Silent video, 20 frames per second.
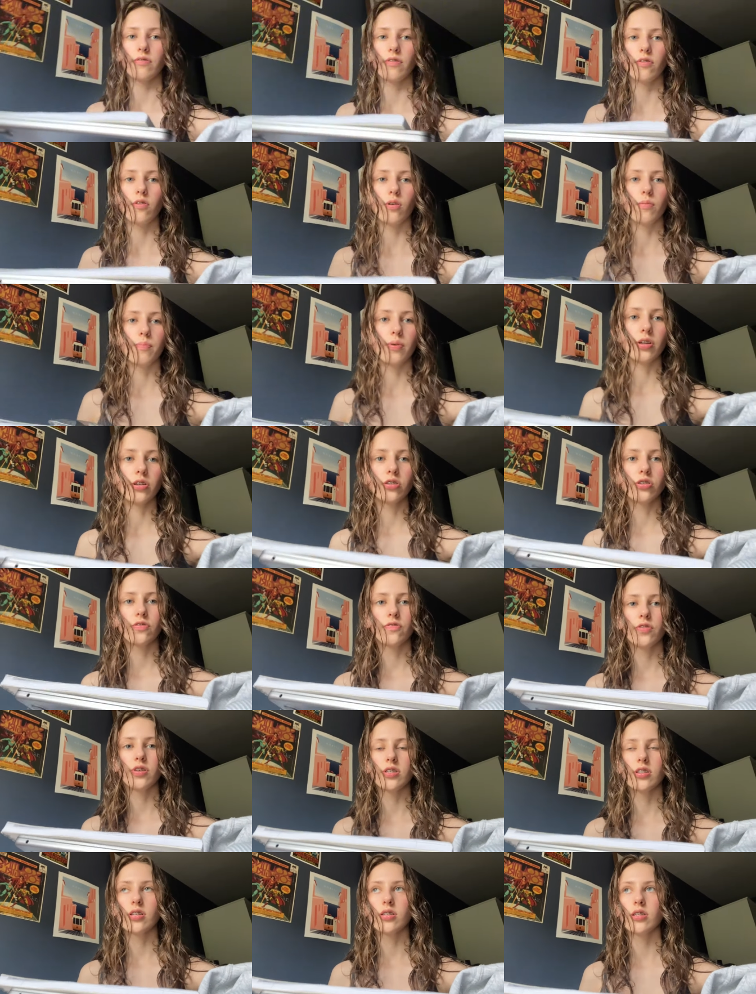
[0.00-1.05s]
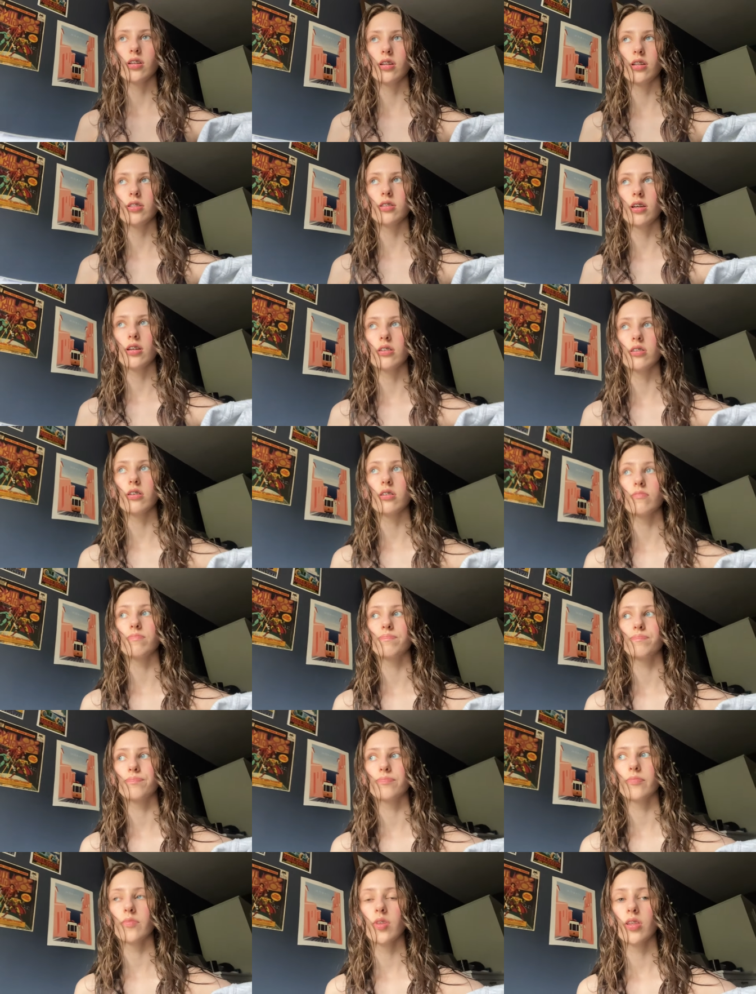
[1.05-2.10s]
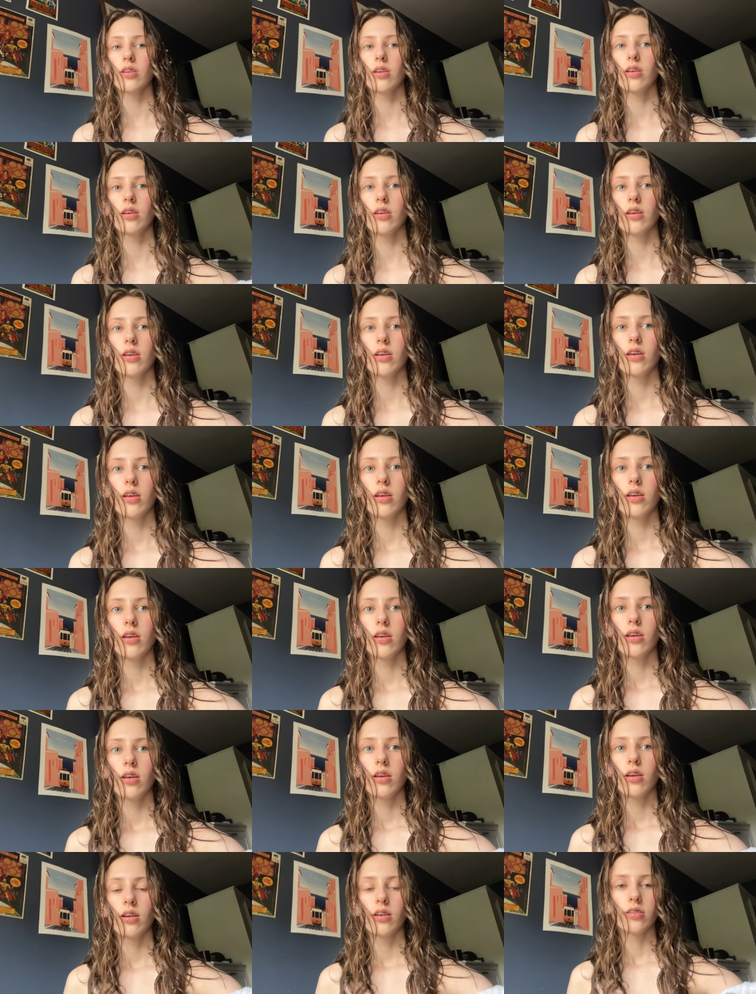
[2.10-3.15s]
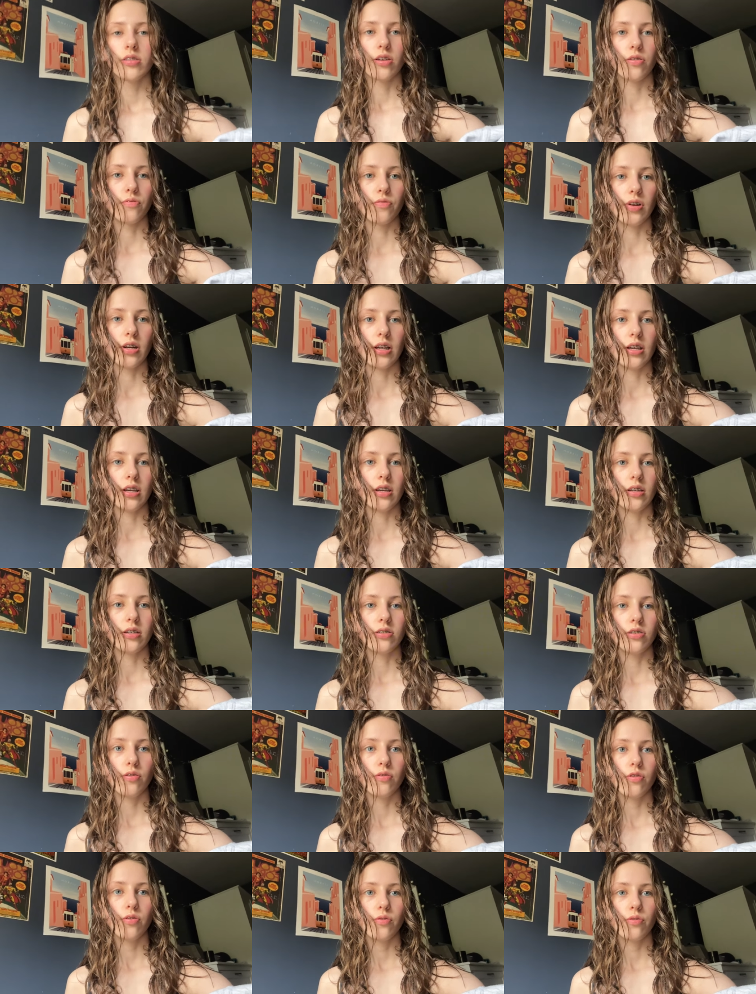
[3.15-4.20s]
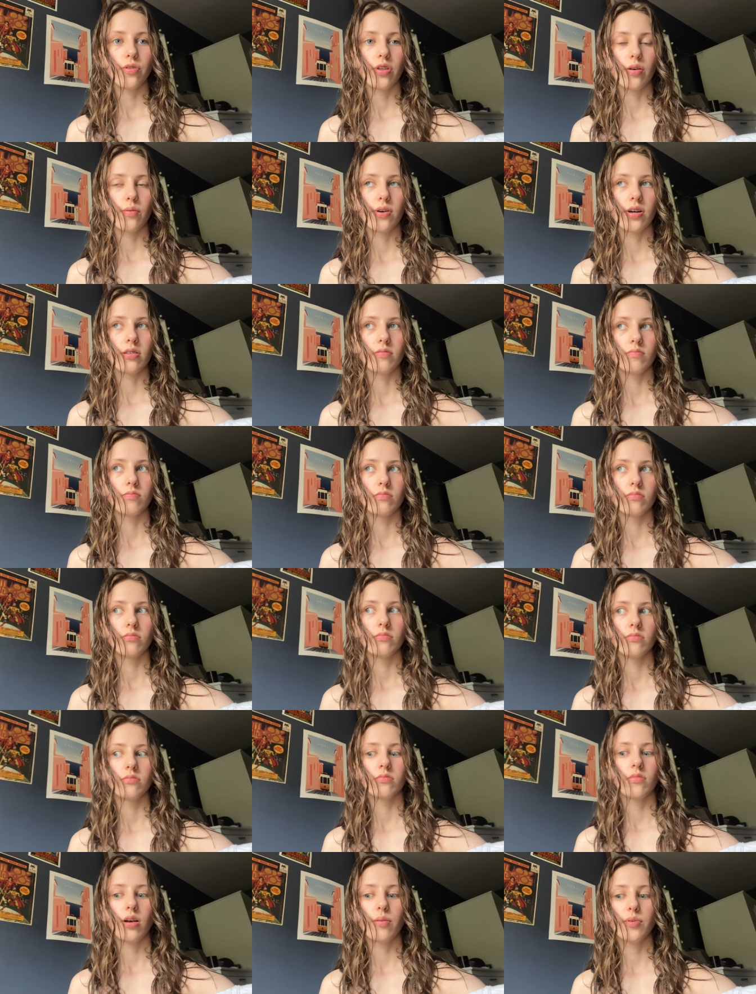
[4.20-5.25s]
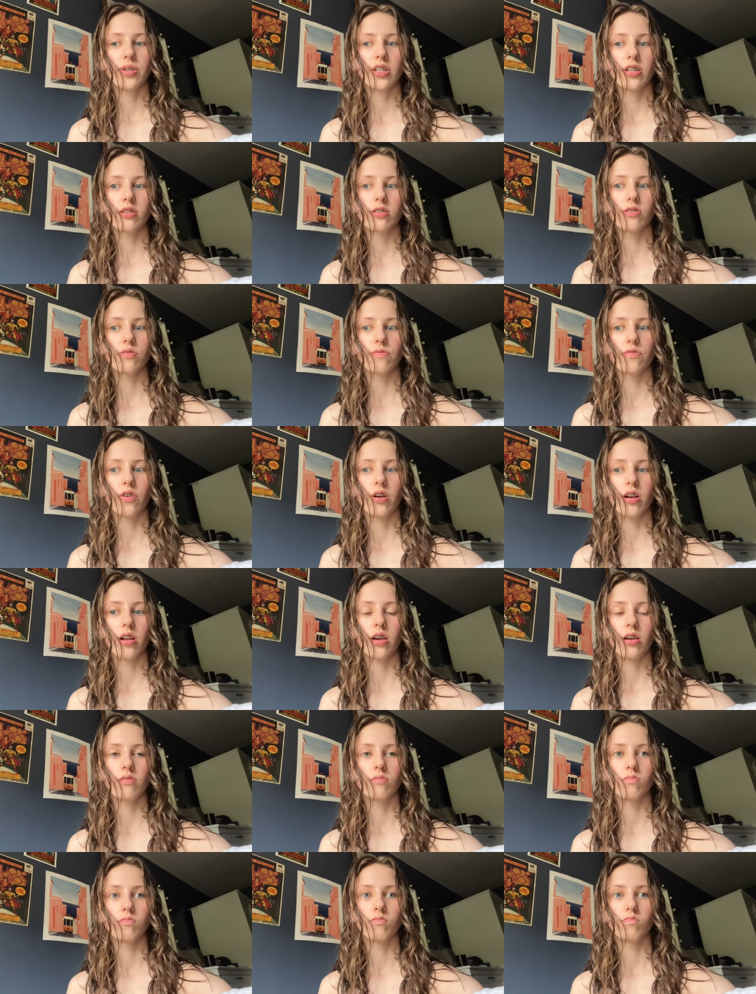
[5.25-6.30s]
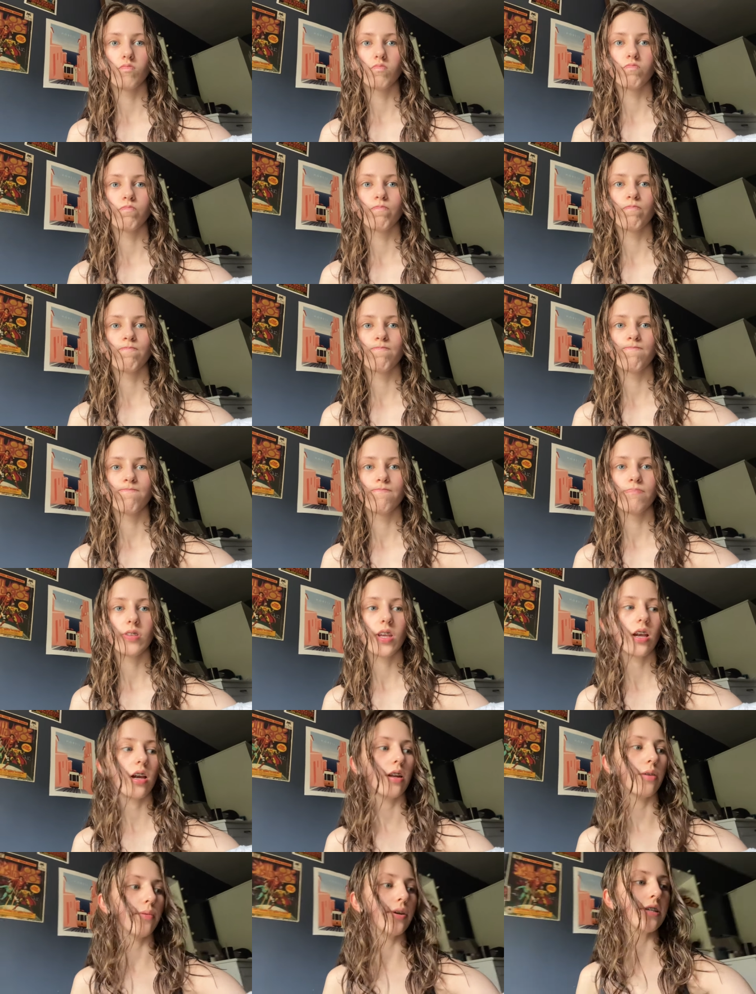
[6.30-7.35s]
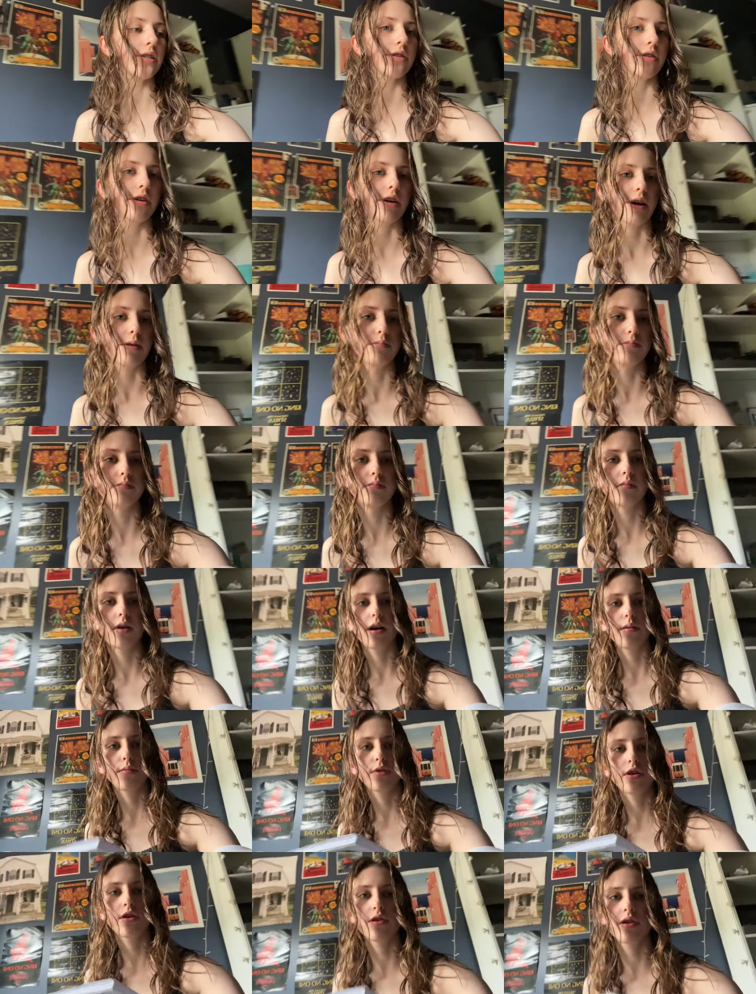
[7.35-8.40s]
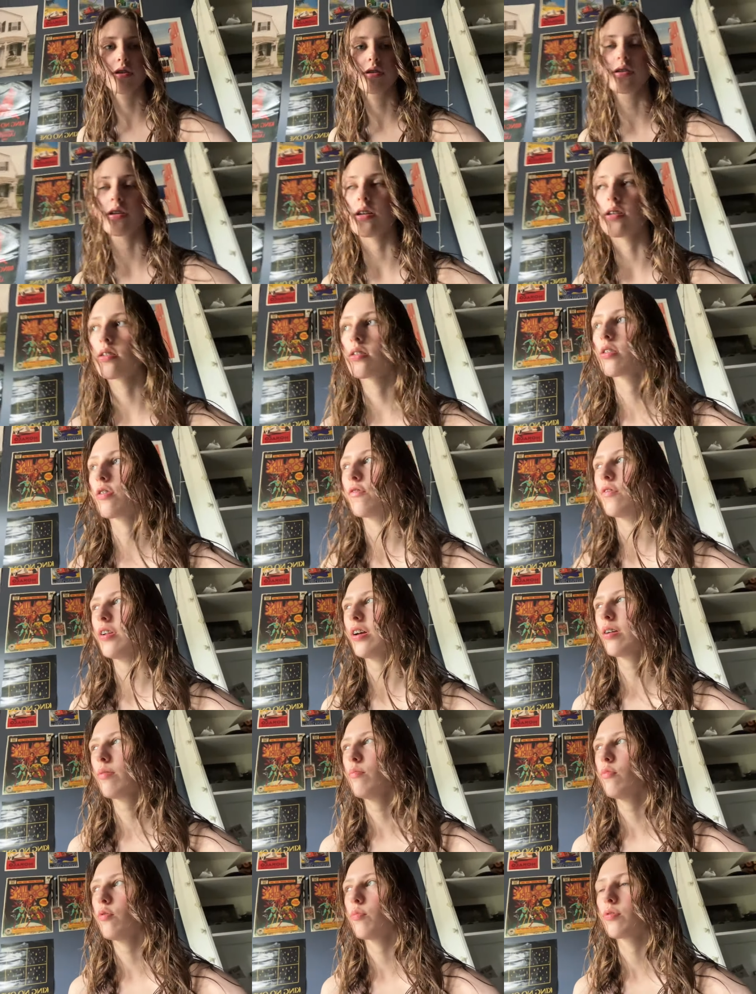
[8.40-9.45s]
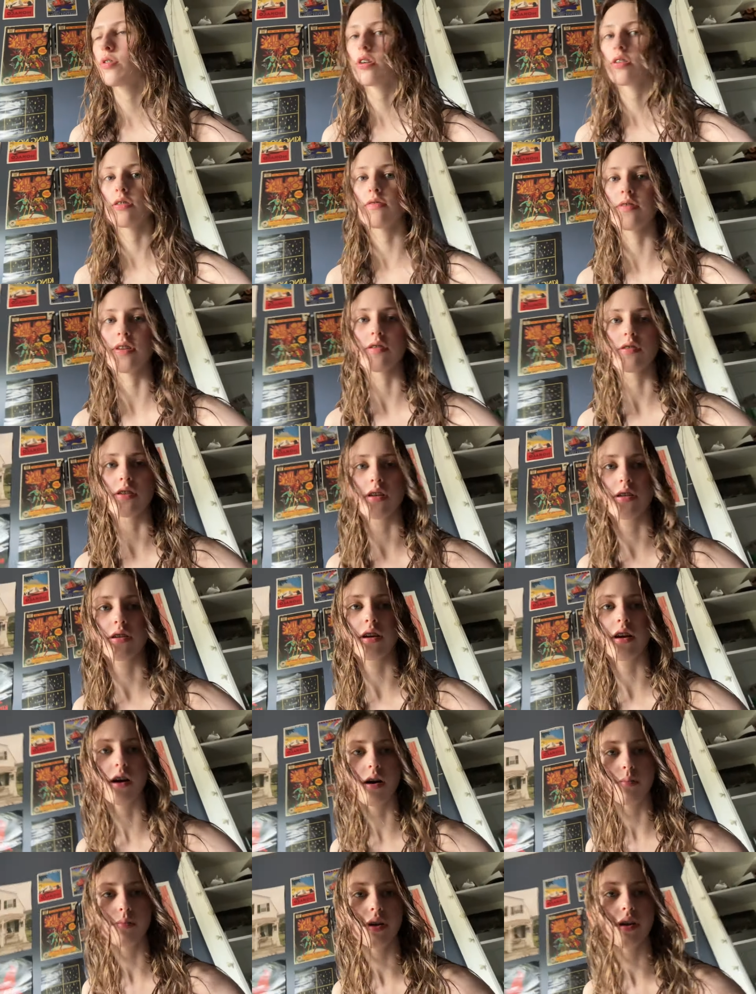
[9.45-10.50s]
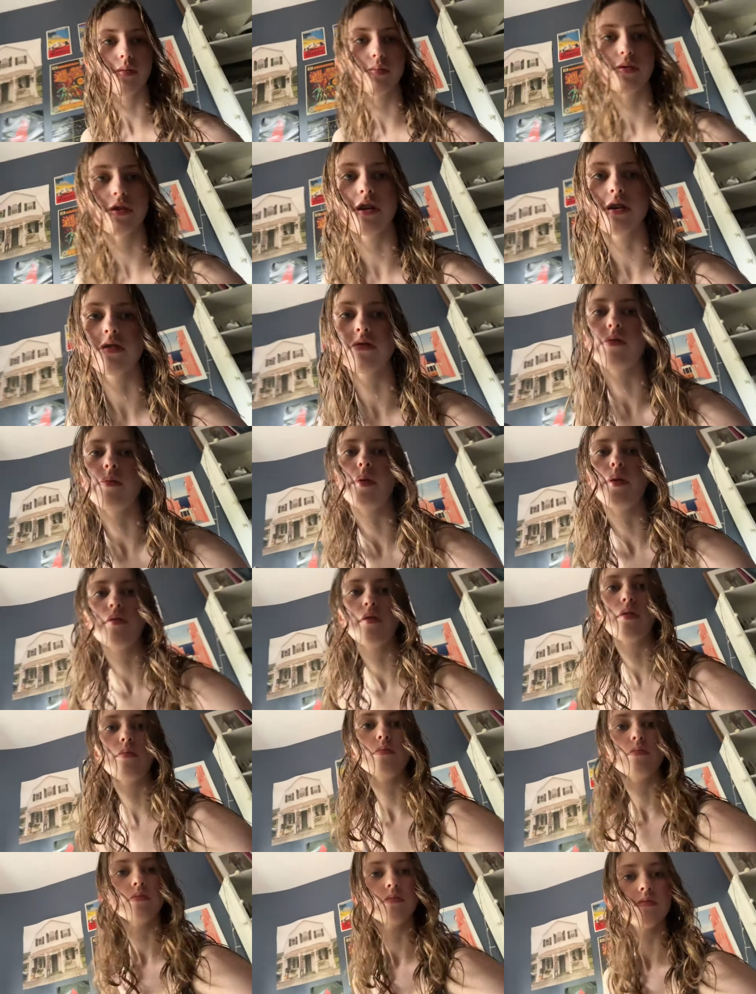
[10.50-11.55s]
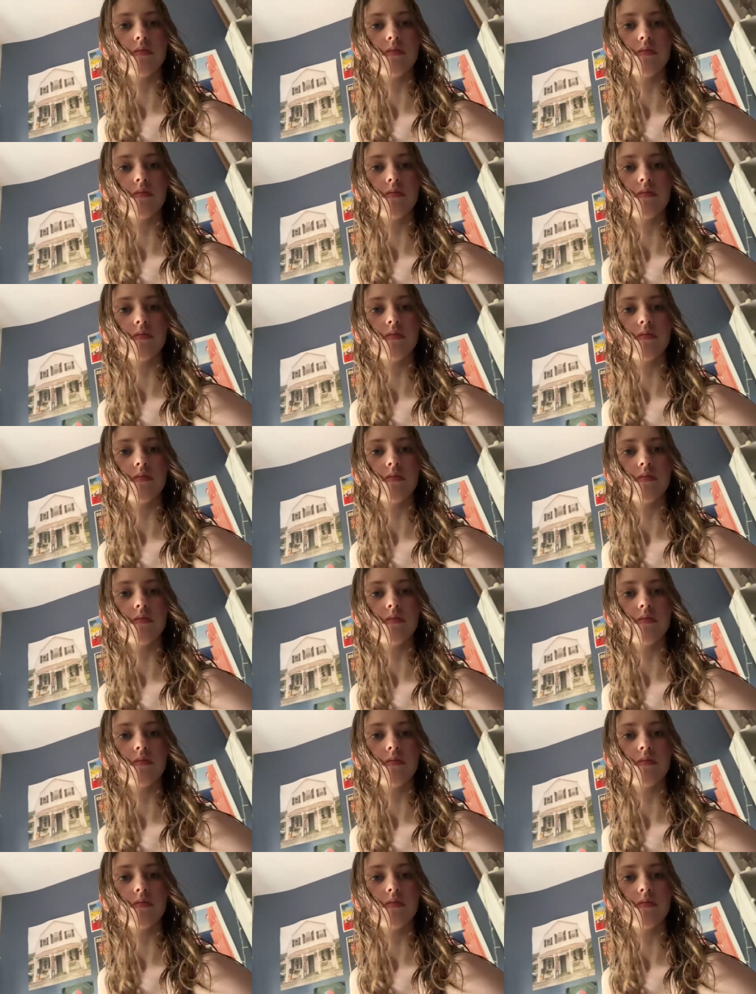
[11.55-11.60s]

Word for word: We've got a bunch of physics I need to get done because I really don't know all that well. And my test on Friday. Anyways, okay, I'm gonna go downstairs because I feel like I'm more productive downstairs. I can't be productive in my room.